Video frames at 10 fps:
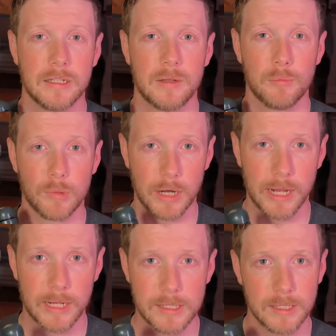
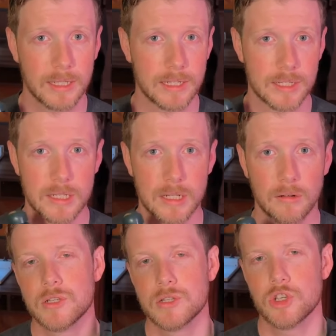brand in
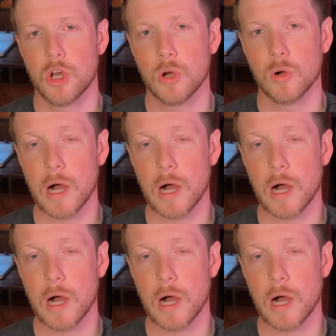distillery, so